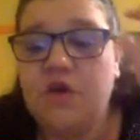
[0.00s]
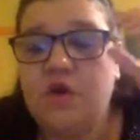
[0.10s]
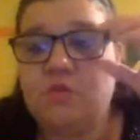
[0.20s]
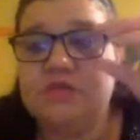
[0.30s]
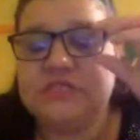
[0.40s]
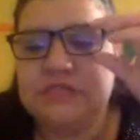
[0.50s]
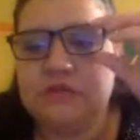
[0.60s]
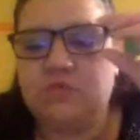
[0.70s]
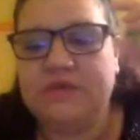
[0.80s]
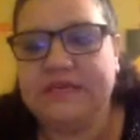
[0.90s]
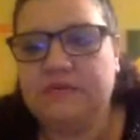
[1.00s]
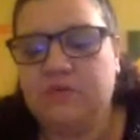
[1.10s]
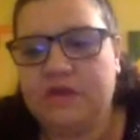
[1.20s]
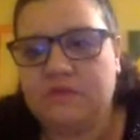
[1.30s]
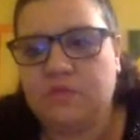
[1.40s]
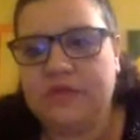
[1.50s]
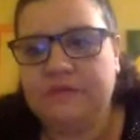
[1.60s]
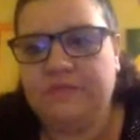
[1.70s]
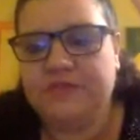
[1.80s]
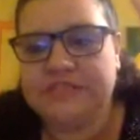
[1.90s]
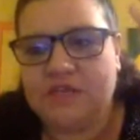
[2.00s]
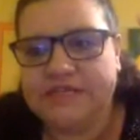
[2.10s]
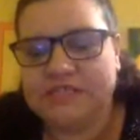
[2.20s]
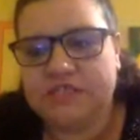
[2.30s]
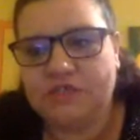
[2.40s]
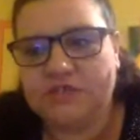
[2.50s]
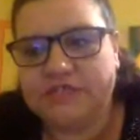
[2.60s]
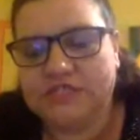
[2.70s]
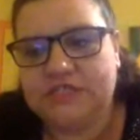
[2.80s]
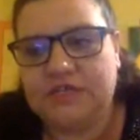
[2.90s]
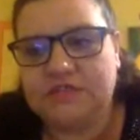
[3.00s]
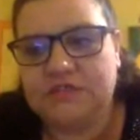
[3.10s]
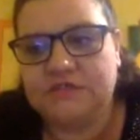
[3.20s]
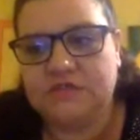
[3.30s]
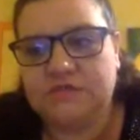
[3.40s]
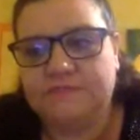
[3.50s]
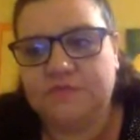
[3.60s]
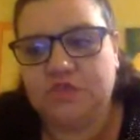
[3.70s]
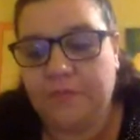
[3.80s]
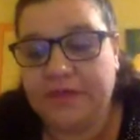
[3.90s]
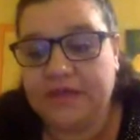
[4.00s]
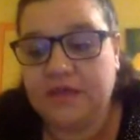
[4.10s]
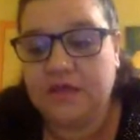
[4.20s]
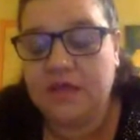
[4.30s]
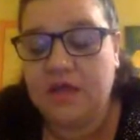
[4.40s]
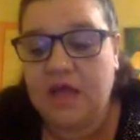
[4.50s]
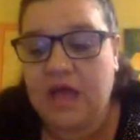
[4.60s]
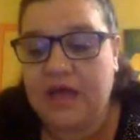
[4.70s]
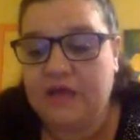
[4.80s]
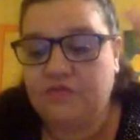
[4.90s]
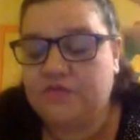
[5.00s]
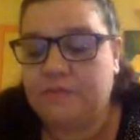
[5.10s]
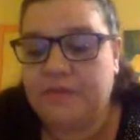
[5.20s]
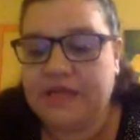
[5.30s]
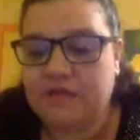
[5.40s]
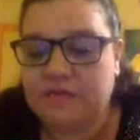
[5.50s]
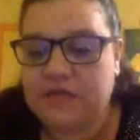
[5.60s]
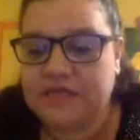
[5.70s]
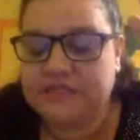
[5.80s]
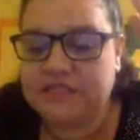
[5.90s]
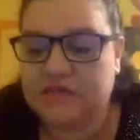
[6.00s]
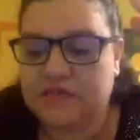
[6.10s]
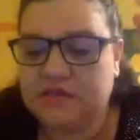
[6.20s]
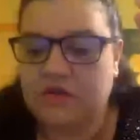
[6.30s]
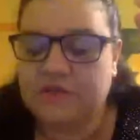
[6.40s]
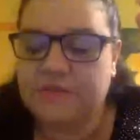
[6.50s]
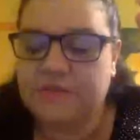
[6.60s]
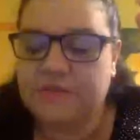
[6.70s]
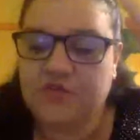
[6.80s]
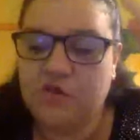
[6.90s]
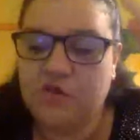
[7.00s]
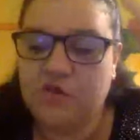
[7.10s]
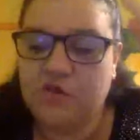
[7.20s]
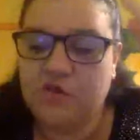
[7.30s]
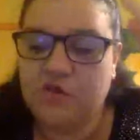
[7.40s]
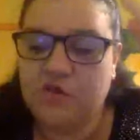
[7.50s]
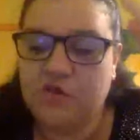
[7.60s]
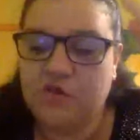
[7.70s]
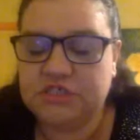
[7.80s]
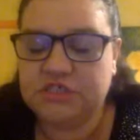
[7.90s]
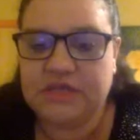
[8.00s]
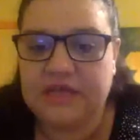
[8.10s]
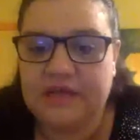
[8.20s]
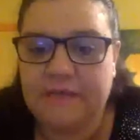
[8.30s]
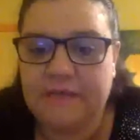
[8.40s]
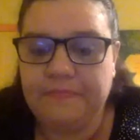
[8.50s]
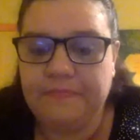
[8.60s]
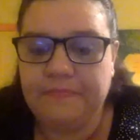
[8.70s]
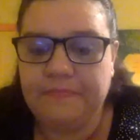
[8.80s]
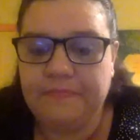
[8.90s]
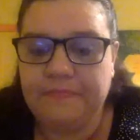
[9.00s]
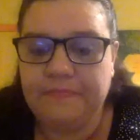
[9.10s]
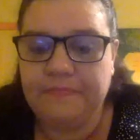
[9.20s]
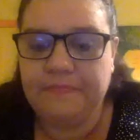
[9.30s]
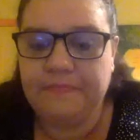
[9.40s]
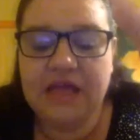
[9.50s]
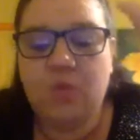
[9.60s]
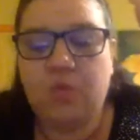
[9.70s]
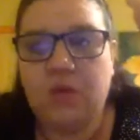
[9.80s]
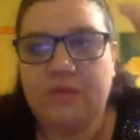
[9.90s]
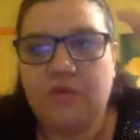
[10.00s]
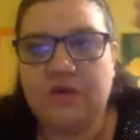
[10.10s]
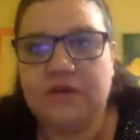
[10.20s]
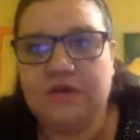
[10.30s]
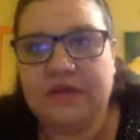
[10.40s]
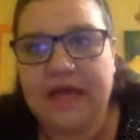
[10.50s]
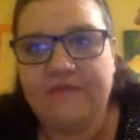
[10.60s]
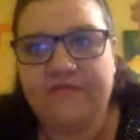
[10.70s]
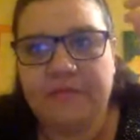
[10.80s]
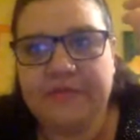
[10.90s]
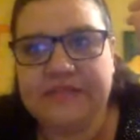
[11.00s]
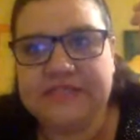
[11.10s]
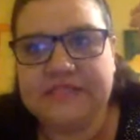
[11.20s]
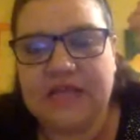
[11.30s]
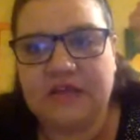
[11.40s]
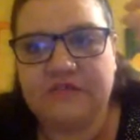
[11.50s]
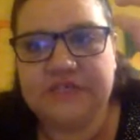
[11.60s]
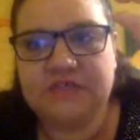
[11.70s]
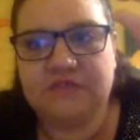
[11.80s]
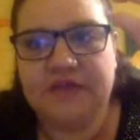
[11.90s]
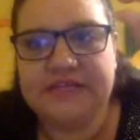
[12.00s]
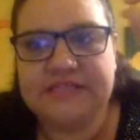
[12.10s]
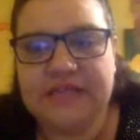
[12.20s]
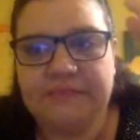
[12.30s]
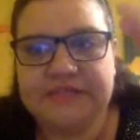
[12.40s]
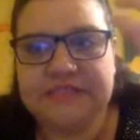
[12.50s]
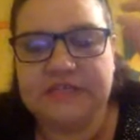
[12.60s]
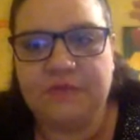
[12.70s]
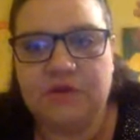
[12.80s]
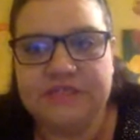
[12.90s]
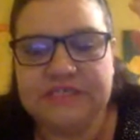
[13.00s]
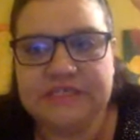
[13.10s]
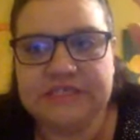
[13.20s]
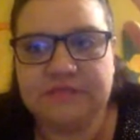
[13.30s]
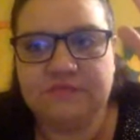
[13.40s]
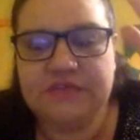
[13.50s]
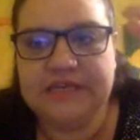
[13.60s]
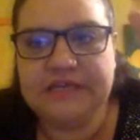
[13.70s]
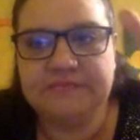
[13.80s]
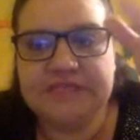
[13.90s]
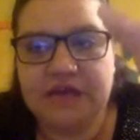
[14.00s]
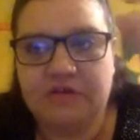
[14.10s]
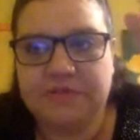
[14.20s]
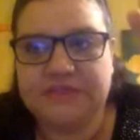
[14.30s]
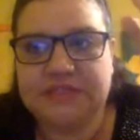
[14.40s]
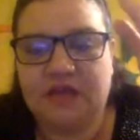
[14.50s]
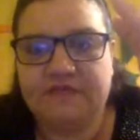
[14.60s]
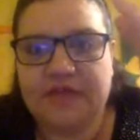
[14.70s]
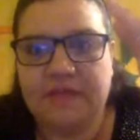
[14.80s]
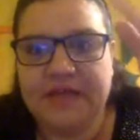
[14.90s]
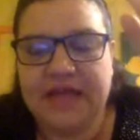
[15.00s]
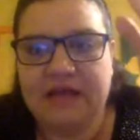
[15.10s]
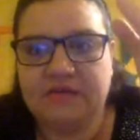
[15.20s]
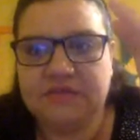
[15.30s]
was that we decided to look at a certain topic and make a certain argument. And so we researched specifically, we want to look at feminist and critical race epistemology, some really terrible stuff coming out